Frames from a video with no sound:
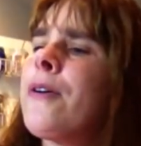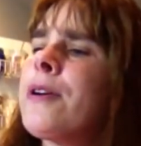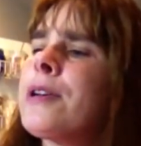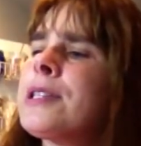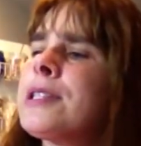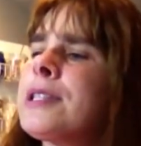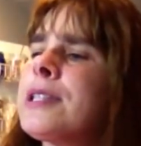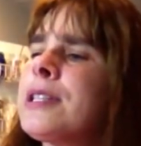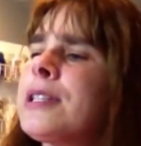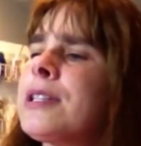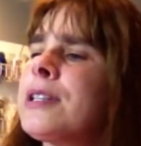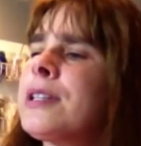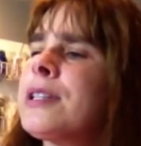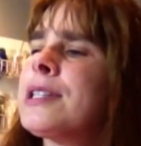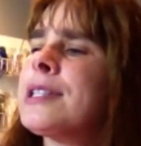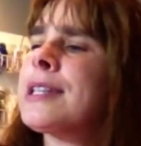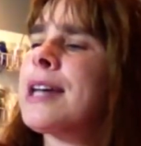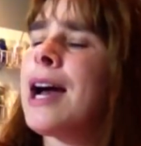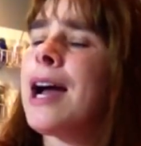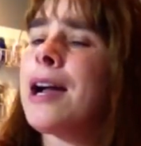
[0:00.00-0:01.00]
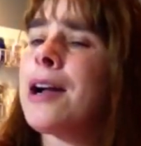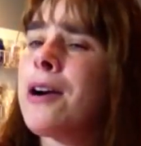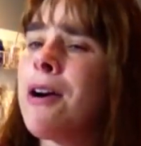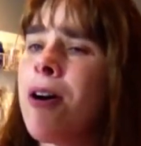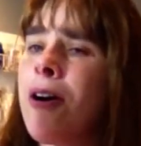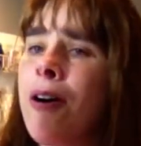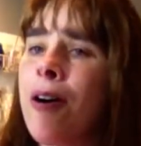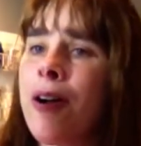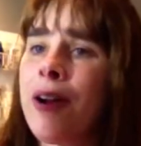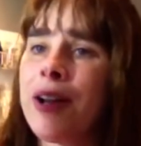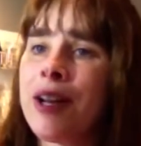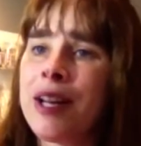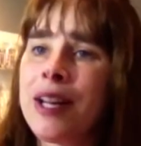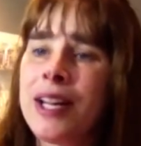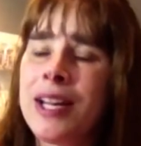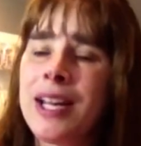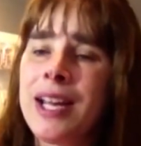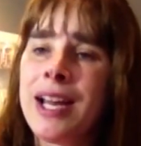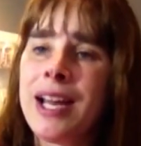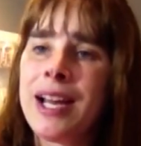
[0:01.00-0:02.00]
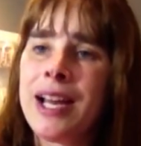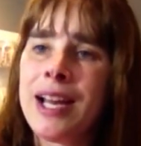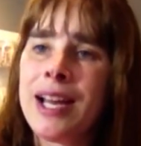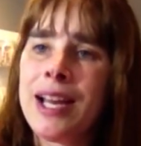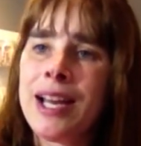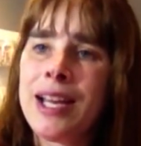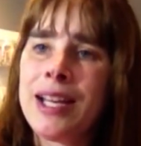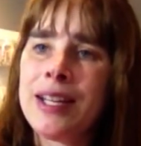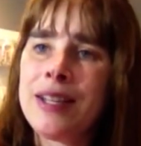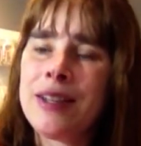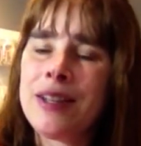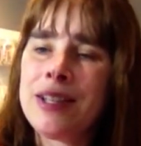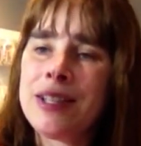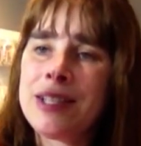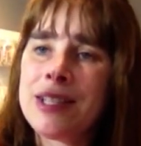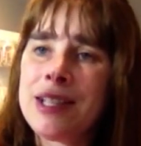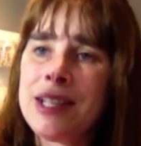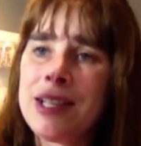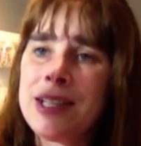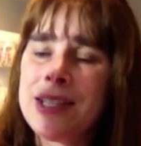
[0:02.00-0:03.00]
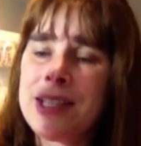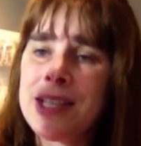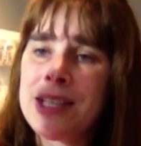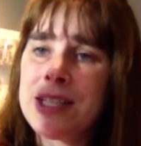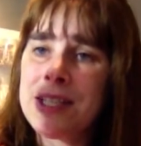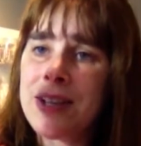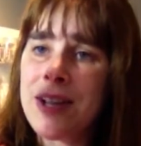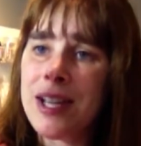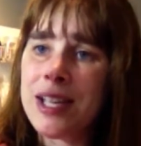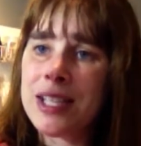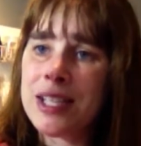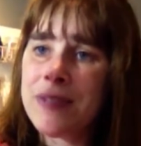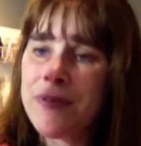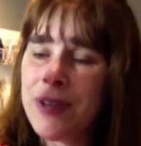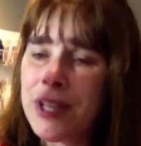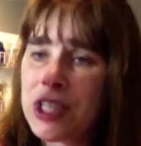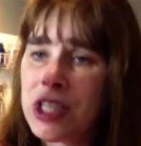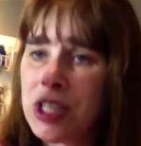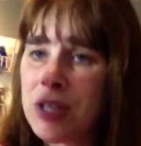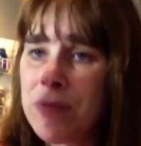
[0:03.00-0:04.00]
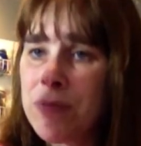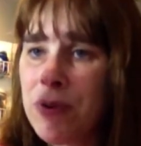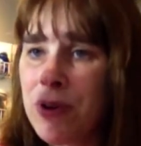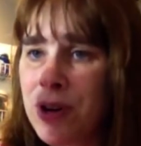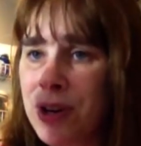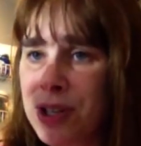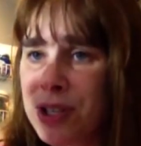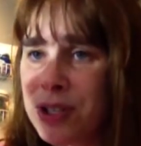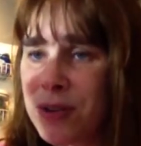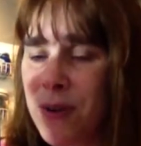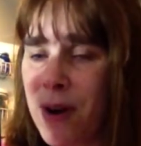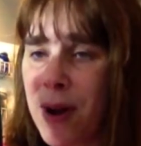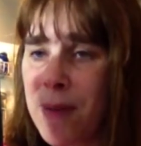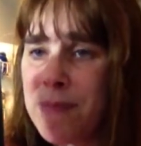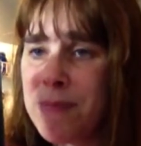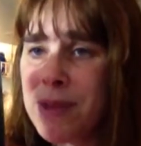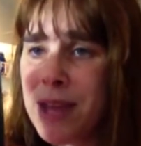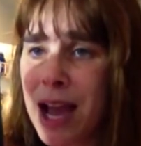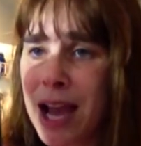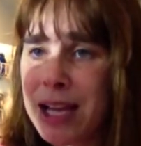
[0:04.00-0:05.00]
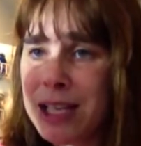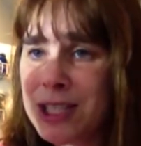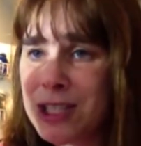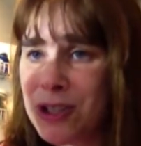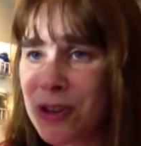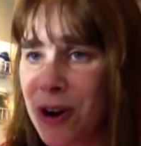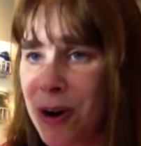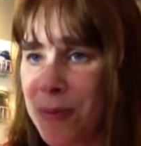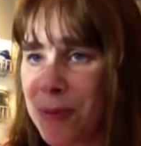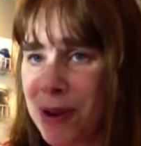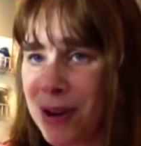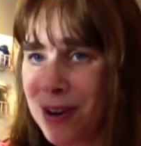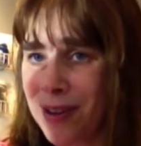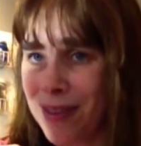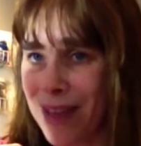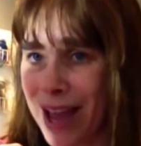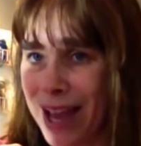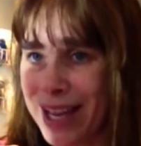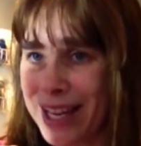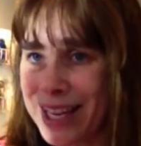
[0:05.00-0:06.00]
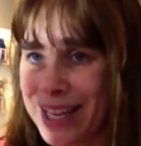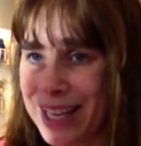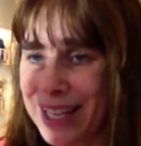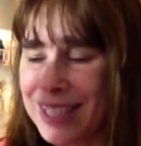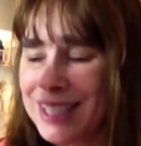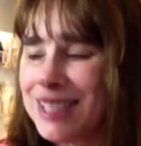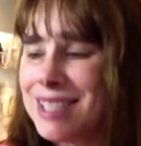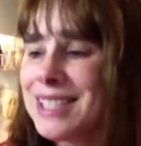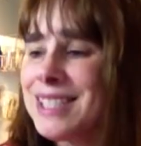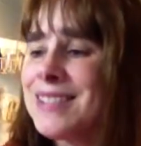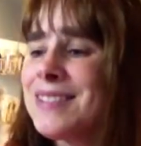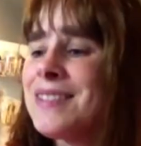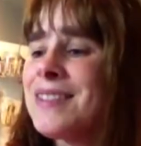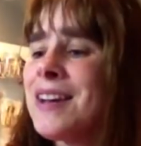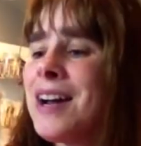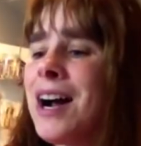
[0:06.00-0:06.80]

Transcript: Orson Scott Card. And this is a science fiction book, so I'm not sure I'm going to like it.